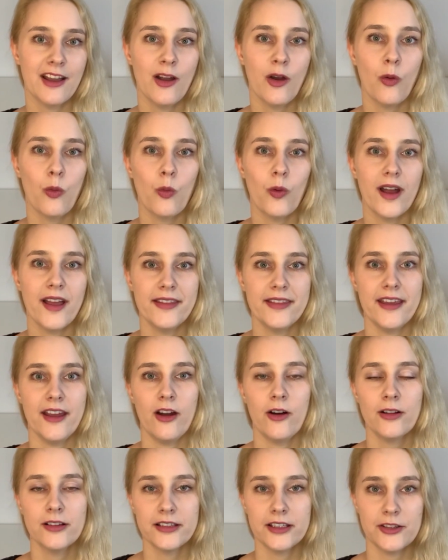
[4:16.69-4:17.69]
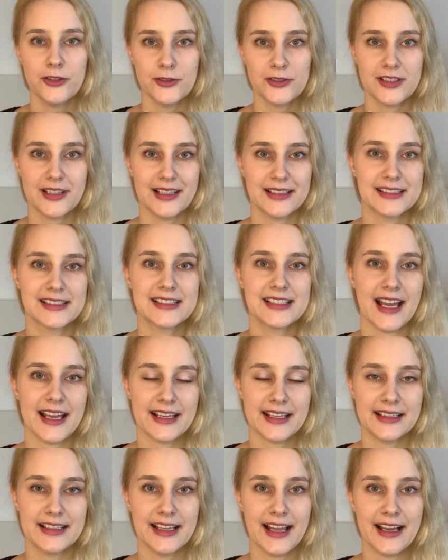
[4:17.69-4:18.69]
where they only use that
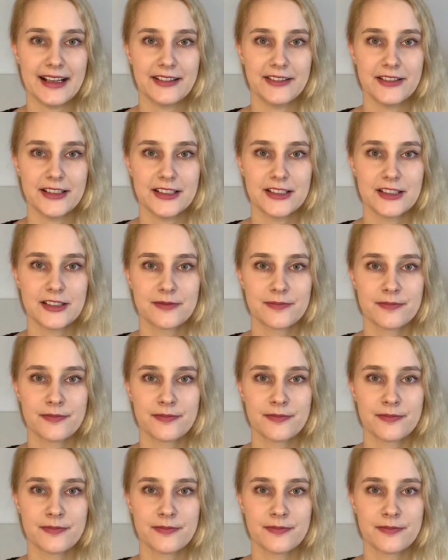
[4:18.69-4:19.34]
2nd language.